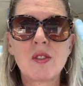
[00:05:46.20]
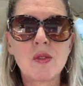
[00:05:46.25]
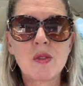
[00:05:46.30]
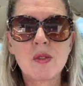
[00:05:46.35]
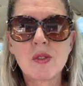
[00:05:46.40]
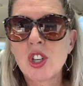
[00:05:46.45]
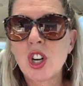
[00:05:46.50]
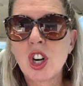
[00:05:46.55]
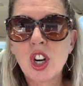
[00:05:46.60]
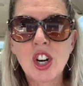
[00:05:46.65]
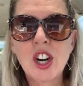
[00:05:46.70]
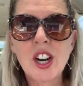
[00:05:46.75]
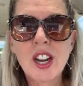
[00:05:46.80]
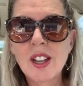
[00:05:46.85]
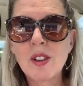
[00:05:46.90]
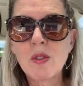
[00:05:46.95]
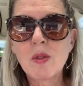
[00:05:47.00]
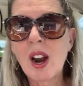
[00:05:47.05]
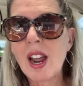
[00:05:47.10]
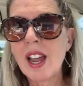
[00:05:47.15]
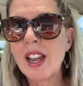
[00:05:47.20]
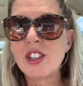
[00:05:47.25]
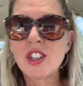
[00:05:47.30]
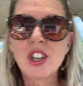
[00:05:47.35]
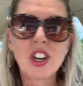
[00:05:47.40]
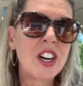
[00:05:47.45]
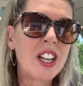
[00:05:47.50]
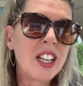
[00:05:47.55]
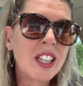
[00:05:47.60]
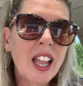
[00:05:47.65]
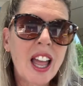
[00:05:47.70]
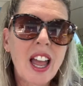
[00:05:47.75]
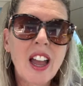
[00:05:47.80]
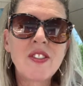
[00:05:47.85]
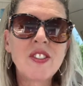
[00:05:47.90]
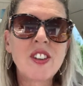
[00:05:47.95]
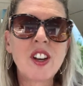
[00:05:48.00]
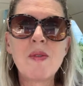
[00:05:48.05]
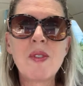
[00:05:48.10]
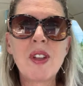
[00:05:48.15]
turning right, turning
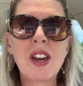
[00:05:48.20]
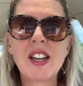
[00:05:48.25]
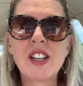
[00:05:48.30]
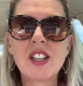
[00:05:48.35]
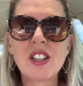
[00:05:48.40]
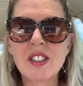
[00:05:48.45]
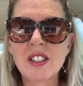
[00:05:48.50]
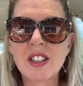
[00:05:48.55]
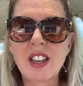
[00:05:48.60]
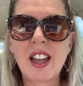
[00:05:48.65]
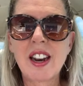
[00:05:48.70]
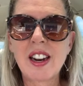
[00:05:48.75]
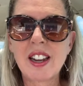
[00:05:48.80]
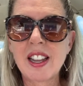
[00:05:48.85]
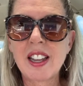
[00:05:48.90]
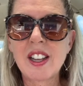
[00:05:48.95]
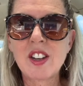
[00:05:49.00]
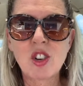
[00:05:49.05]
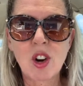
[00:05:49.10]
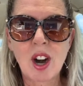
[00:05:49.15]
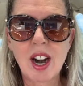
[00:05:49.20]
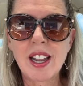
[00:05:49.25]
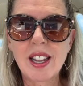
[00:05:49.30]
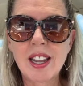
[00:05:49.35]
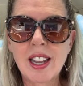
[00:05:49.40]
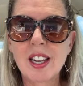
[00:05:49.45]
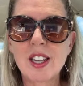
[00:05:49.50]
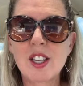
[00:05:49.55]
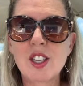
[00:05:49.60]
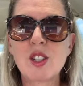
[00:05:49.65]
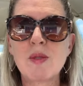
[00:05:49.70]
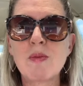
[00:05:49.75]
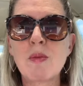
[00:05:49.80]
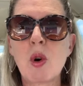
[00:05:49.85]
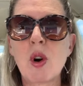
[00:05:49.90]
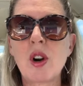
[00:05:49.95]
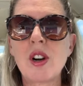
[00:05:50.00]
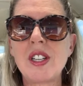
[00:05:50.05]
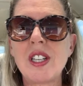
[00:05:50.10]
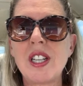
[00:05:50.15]
left. I mean, I just got to try to get some
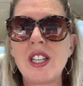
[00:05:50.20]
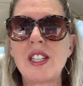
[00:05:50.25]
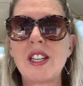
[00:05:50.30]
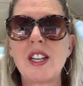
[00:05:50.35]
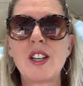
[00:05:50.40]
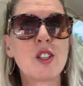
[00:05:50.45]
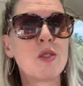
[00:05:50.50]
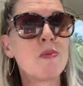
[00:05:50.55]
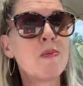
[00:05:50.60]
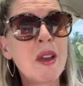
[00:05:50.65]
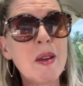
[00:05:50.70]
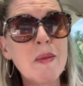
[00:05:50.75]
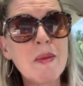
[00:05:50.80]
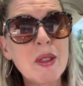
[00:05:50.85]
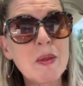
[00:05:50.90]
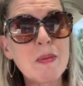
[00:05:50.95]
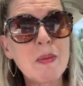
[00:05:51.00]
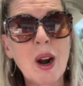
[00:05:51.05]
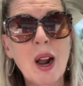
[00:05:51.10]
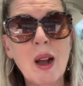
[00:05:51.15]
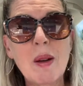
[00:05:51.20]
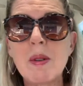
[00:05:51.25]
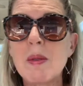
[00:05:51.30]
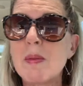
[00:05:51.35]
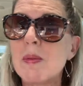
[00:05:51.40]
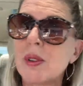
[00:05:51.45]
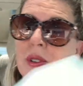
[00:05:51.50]
more details. Maybe the problem will